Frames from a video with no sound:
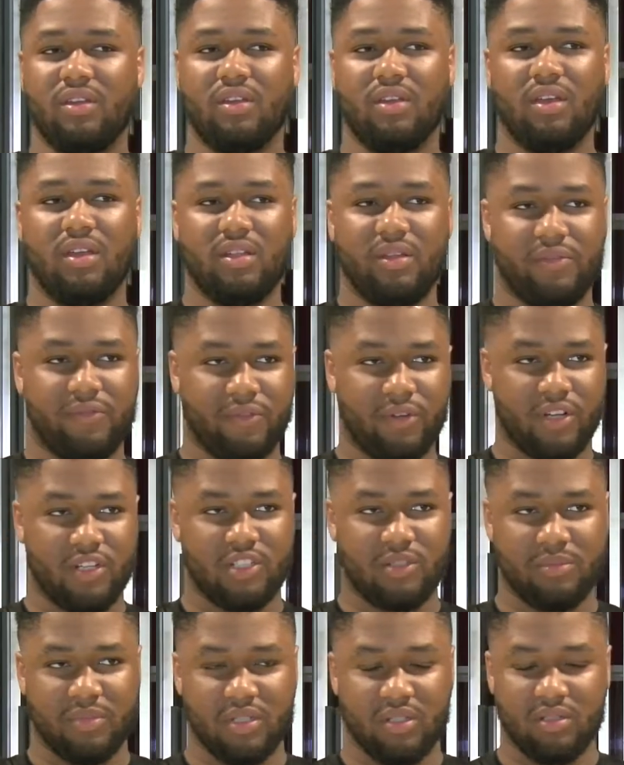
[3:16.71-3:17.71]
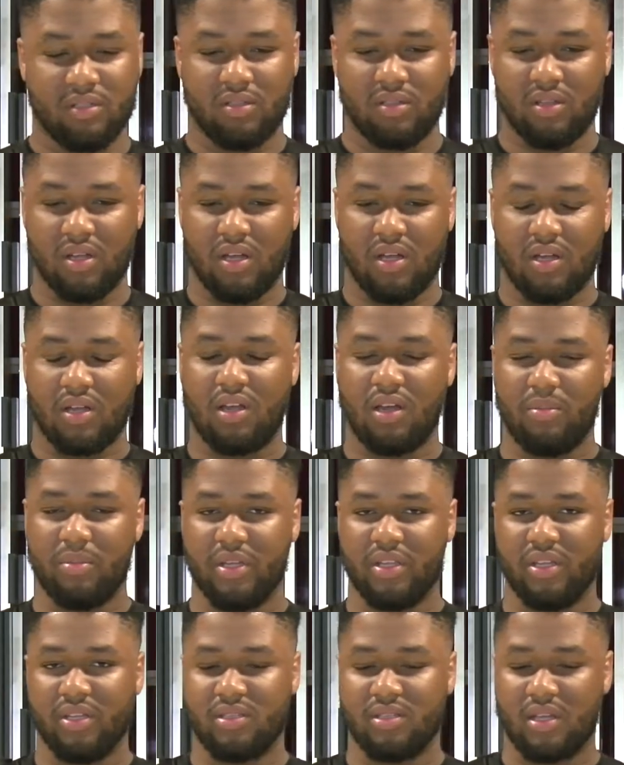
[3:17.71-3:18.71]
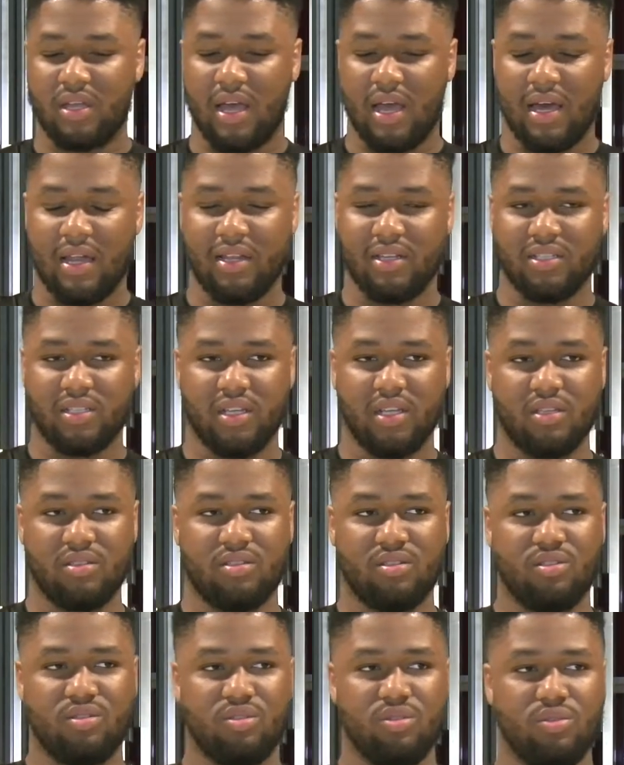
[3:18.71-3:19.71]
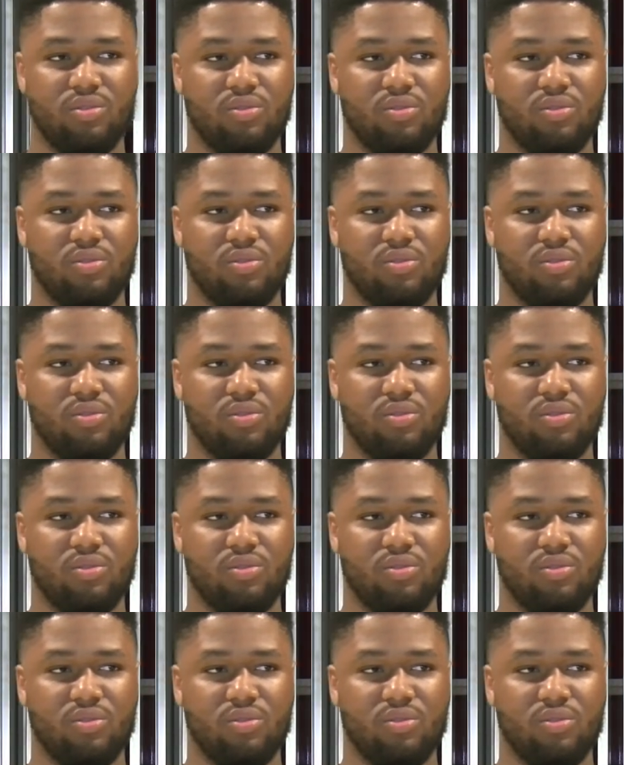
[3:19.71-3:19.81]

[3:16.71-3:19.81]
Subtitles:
any freshman coming into college is to